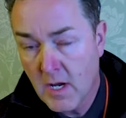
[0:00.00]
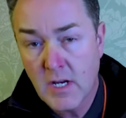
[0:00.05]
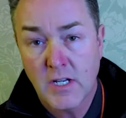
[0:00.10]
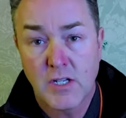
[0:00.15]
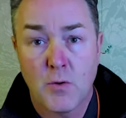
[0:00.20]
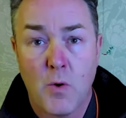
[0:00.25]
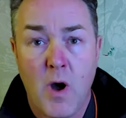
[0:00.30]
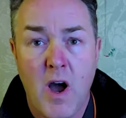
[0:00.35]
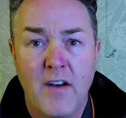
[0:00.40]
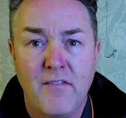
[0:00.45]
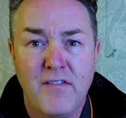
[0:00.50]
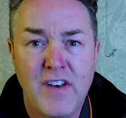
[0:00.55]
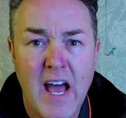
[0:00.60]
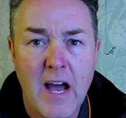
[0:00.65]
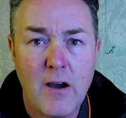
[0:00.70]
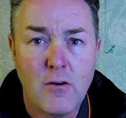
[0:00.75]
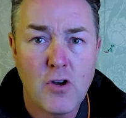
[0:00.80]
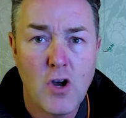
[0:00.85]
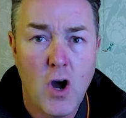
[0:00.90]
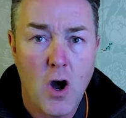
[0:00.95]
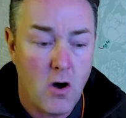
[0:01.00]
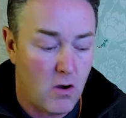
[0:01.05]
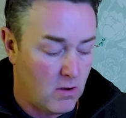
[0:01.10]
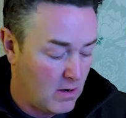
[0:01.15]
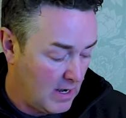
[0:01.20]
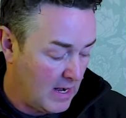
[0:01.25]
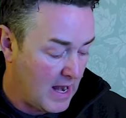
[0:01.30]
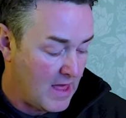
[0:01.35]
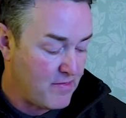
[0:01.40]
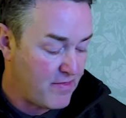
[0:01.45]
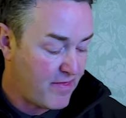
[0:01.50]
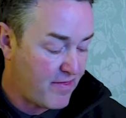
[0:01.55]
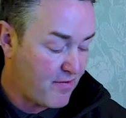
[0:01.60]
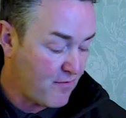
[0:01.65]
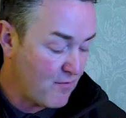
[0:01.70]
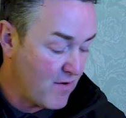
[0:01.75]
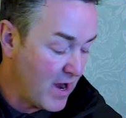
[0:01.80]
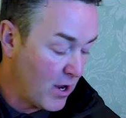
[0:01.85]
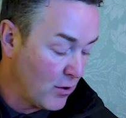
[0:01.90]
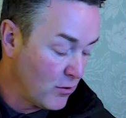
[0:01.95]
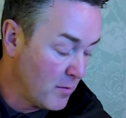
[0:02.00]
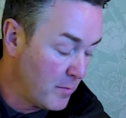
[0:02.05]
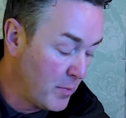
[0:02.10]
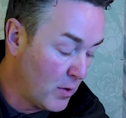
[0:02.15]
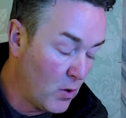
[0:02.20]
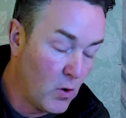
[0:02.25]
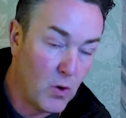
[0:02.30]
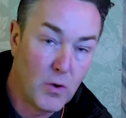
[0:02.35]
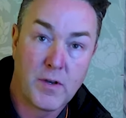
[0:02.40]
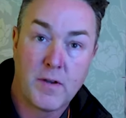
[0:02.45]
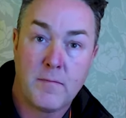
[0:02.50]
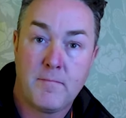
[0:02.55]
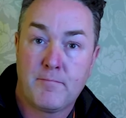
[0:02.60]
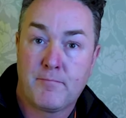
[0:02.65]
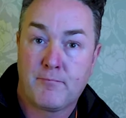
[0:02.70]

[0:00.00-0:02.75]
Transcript: So I've now got length three on the board,